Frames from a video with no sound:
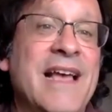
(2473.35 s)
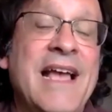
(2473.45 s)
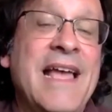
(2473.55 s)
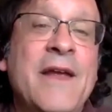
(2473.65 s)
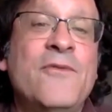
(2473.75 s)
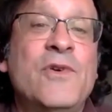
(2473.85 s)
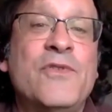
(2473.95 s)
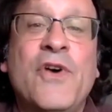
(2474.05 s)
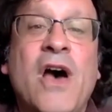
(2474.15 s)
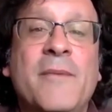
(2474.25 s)
I had never
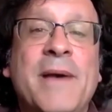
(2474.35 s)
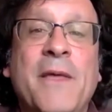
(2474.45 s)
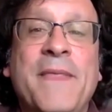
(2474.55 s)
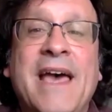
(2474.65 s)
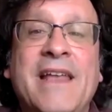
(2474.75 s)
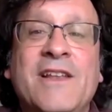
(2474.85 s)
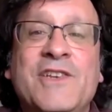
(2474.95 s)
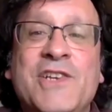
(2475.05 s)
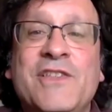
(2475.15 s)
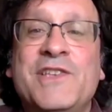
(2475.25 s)
thought about that
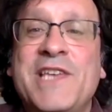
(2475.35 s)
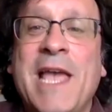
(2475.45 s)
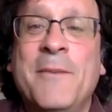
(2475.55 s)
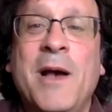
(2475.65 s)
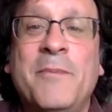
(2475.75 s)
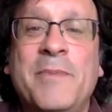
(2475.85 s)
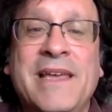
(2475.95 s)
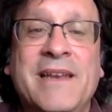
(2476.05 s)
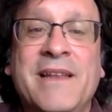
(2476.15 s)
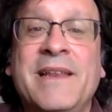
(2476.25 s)
until this came up
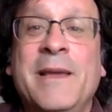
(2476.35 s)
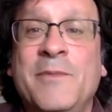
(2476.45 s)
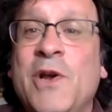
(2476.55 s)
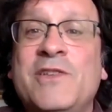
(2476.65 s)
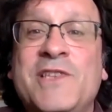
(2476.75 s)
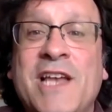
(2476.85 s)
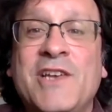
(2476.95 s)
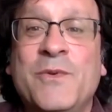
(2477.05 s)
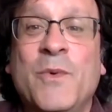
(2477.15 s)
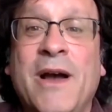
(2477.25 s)
in an EMDR
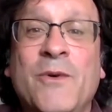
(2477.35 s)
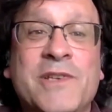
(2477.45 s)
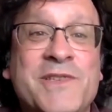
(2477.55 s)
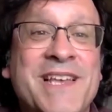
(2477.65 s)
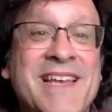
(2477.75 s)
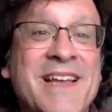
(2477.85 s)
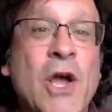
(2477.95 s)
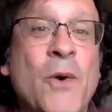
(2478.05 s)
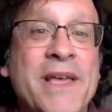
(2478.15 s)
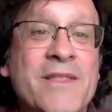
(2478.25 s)
session where I was
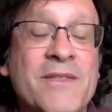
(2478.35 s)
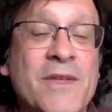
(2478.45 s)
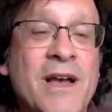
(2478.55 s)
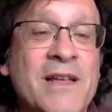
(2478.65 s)
going